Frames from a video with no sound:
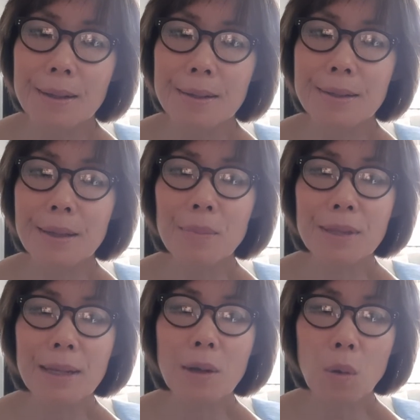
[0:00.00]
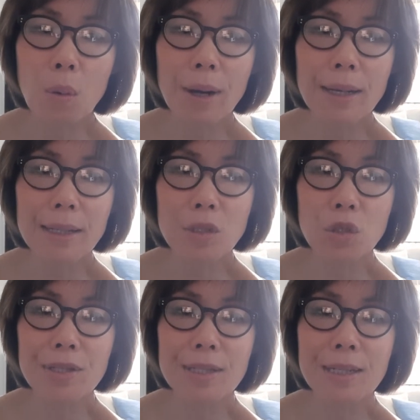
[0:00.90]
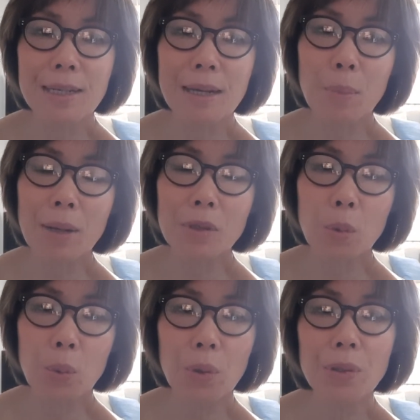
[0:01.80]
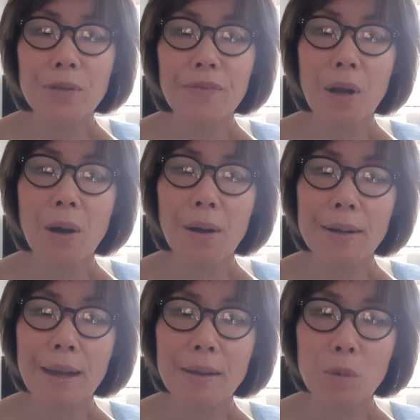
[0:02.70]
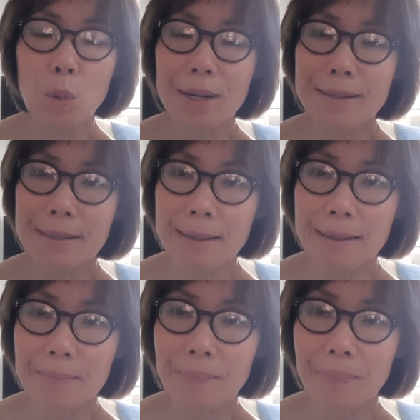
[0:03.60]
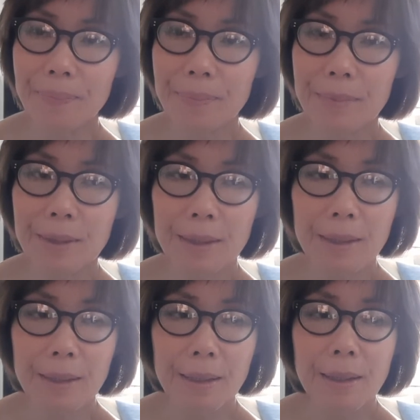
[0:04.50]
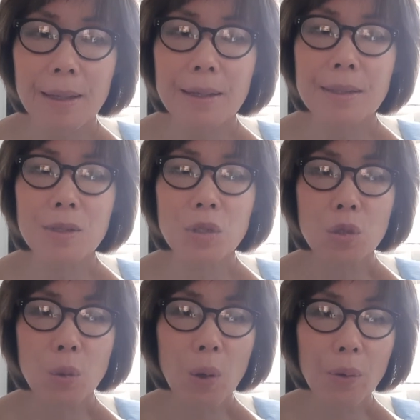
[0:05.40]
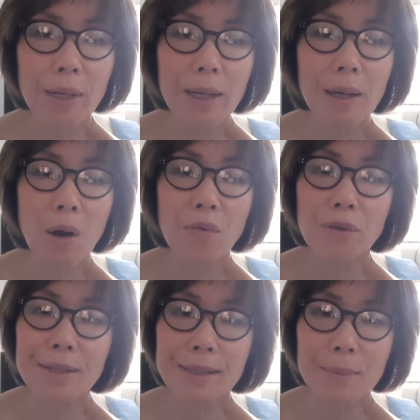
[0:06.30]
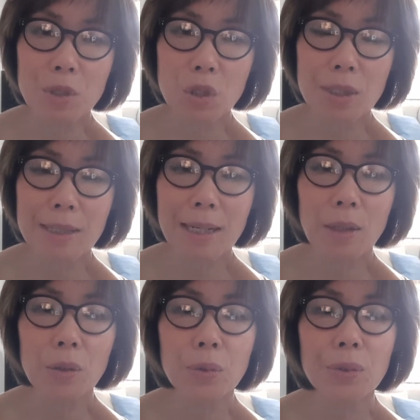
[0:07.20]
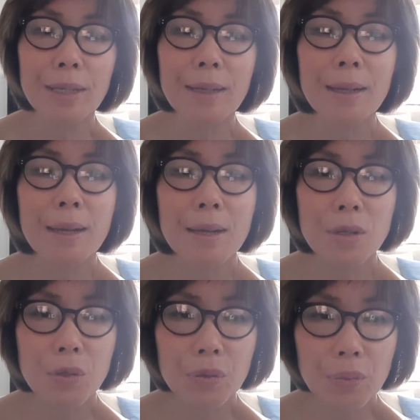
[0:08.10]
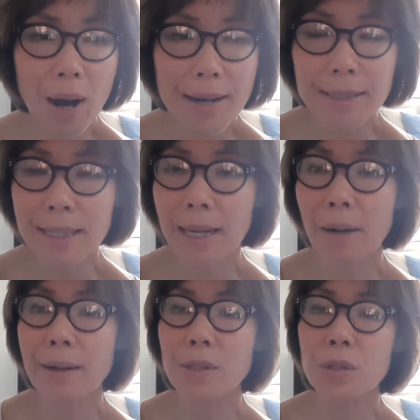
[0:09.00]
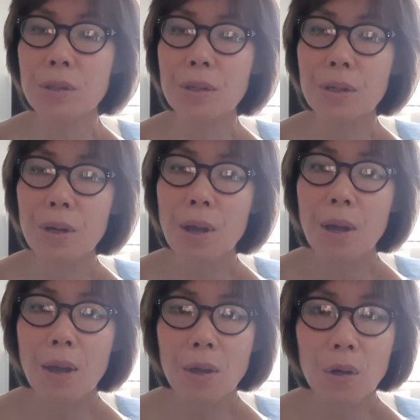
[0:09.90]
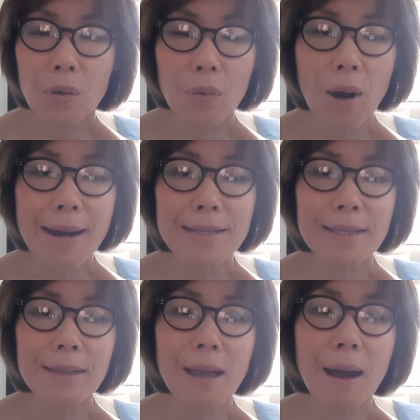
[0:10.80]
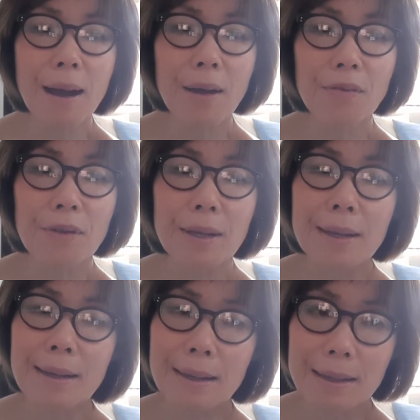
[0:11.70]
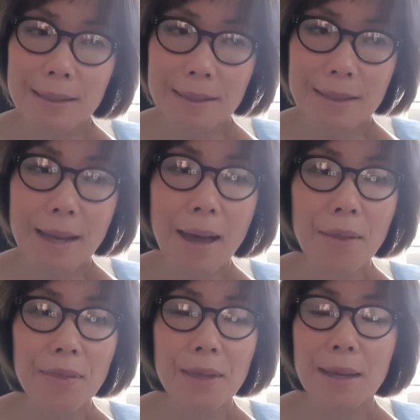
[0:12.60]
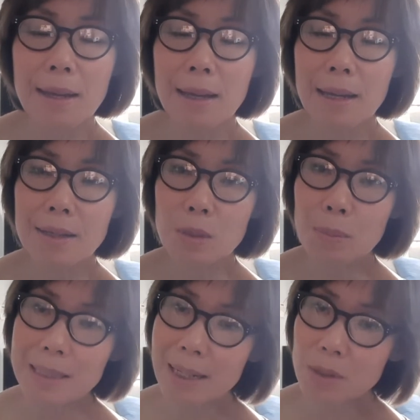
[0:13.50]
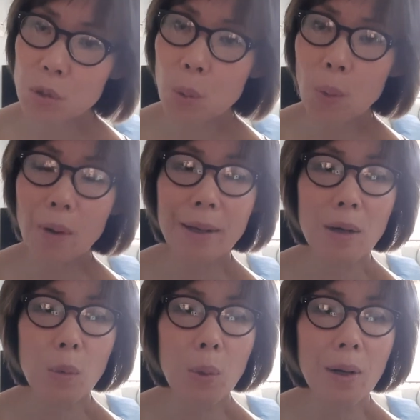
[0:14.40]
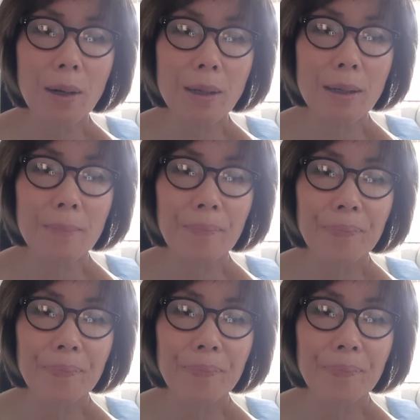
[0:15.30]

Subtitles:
Something quite interesting about the Word of God, Ellen White said. The story of redemption, including Christ's character, Christ's life, his death, his mediatorial work